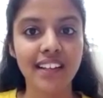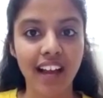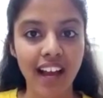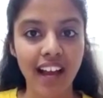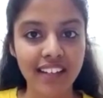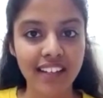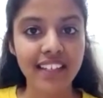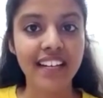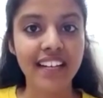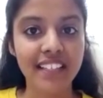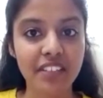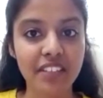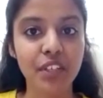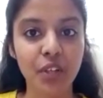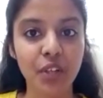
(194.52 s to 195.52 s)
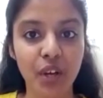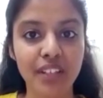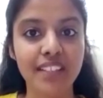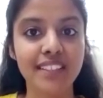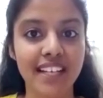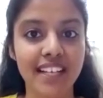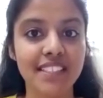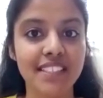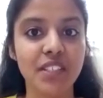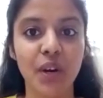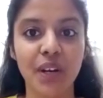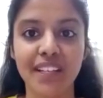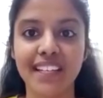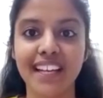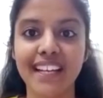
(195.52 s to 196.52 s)
uh, that they were organizing
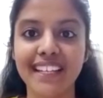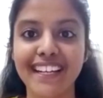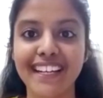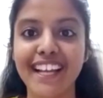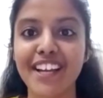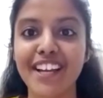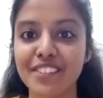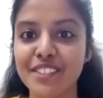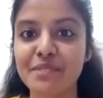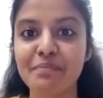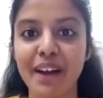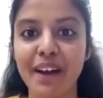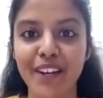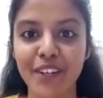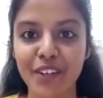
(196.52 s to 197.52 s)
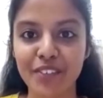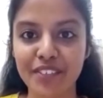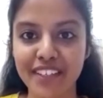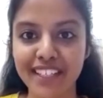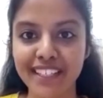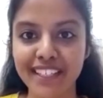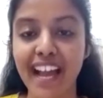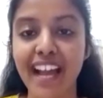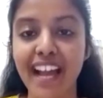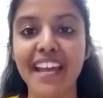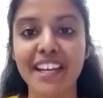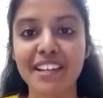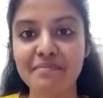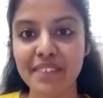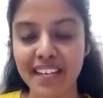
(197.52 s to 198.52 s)
online and I was part of it. I
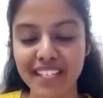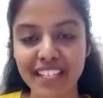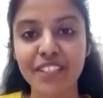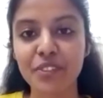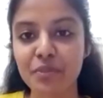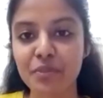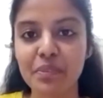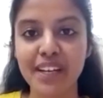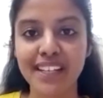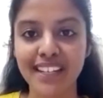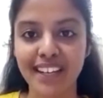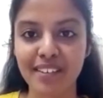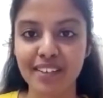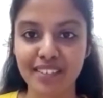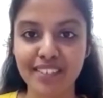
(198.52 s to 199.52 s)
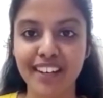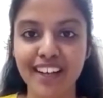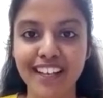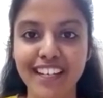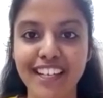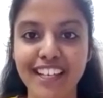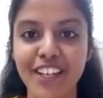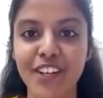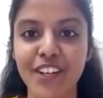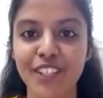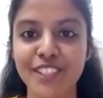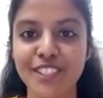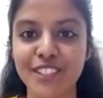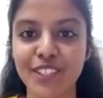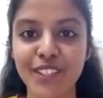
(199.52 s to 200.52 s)
had met Anup Bhaiya earlier
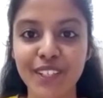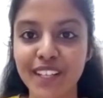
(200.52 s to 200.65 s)
also.